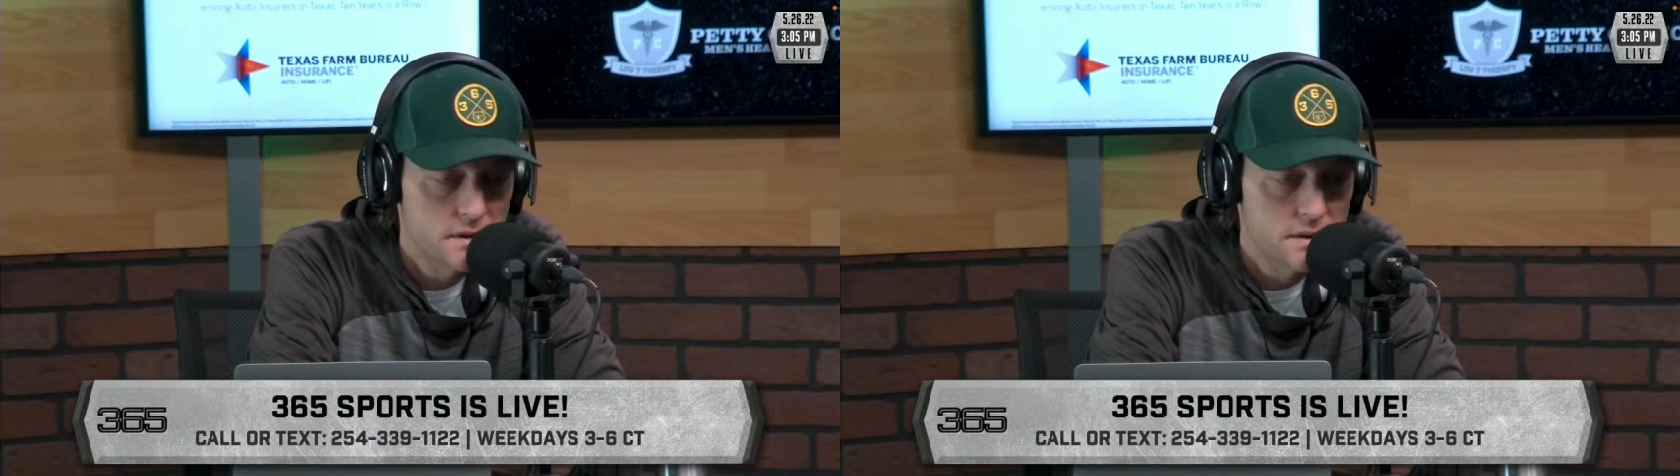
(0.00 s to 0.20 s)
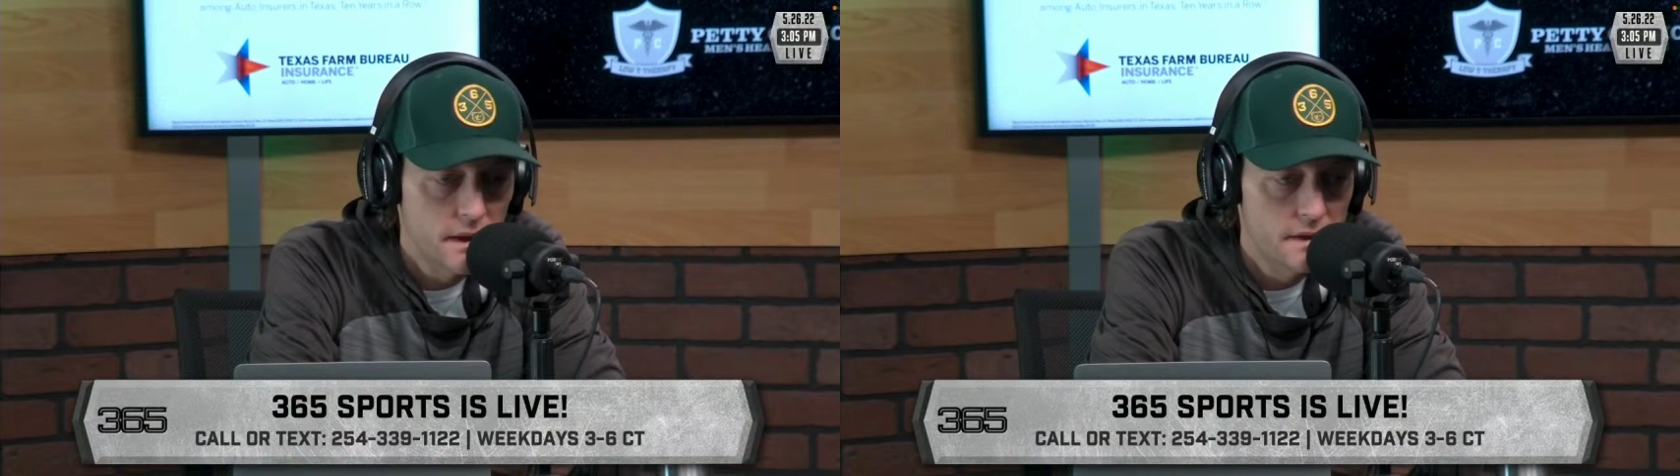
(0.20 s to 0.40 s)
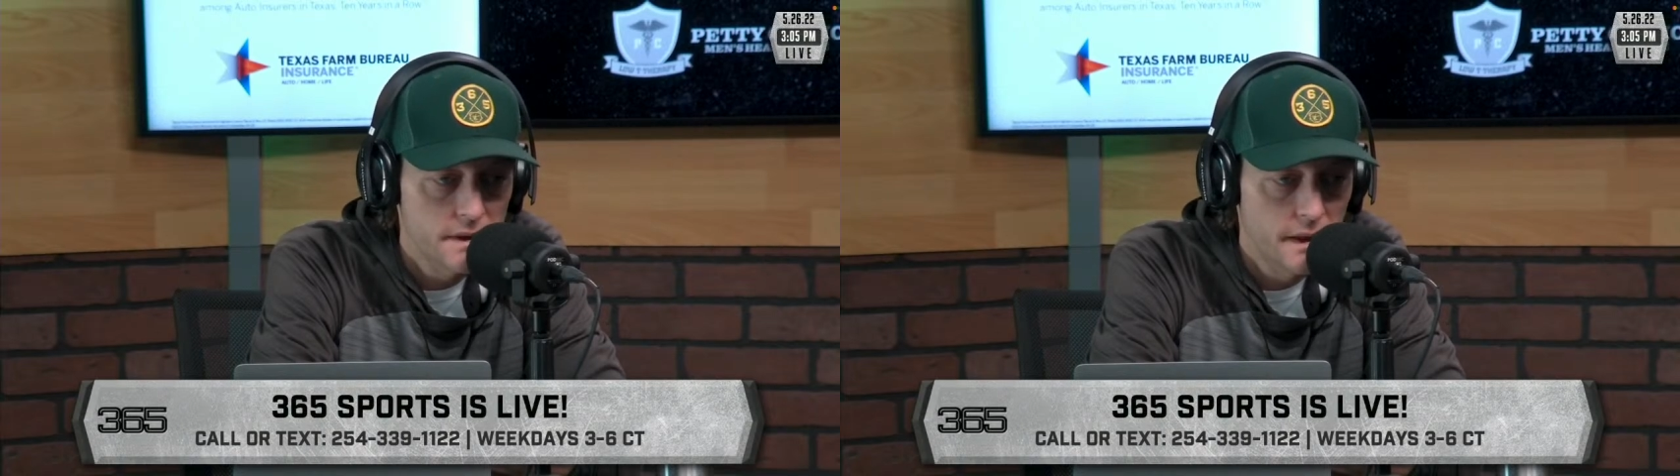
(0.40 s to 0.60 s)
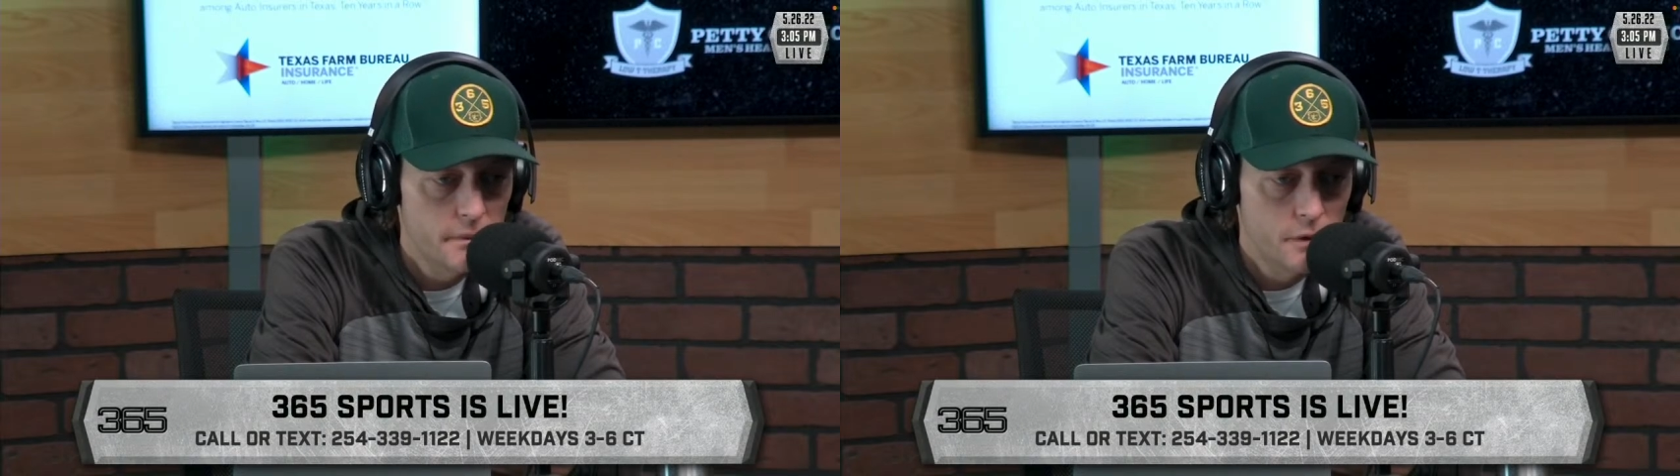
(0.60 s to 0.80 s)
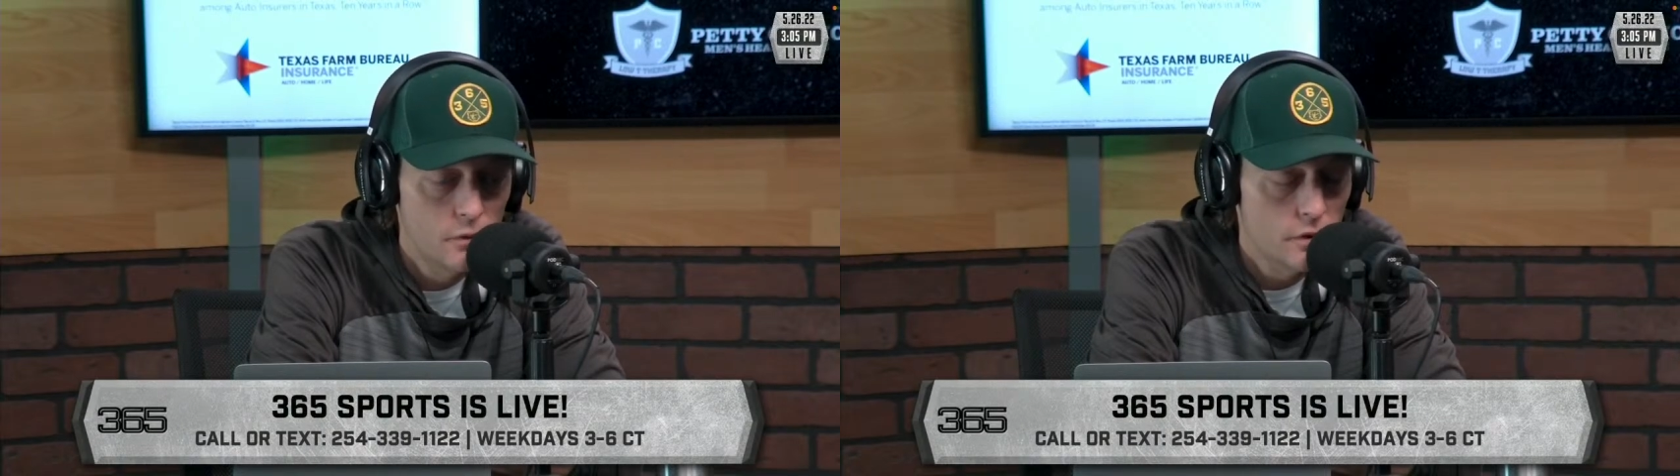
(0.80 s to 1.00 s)
in today's
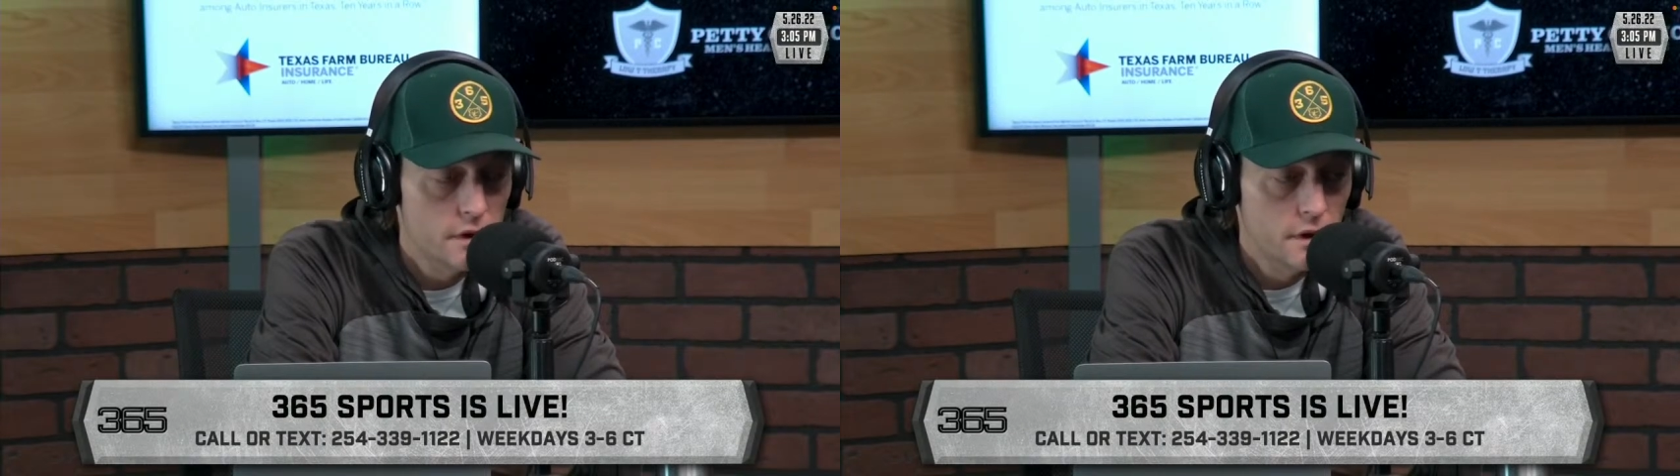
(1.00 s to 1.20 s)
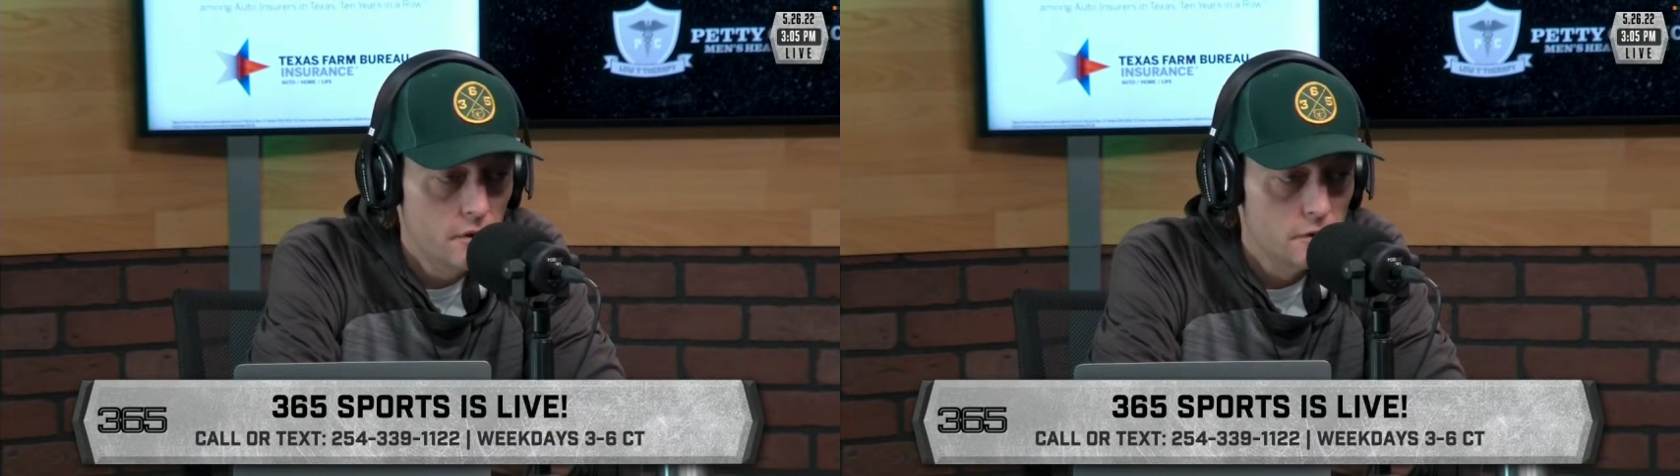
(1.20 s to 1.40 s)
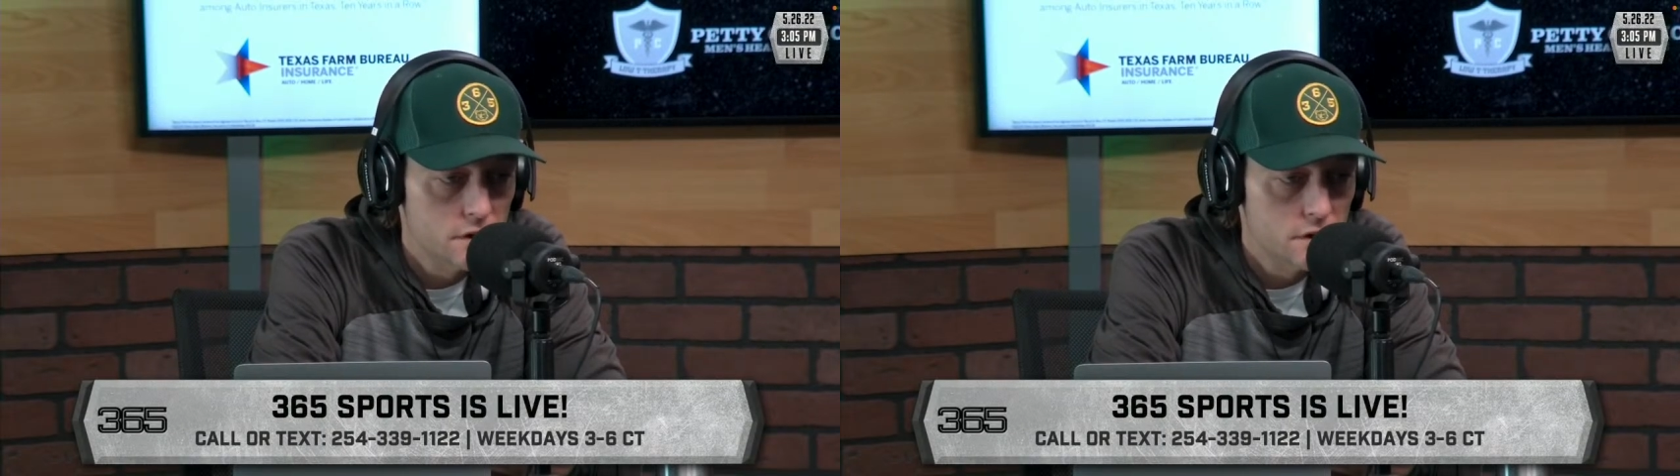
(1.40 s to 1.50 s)
game, who really knows?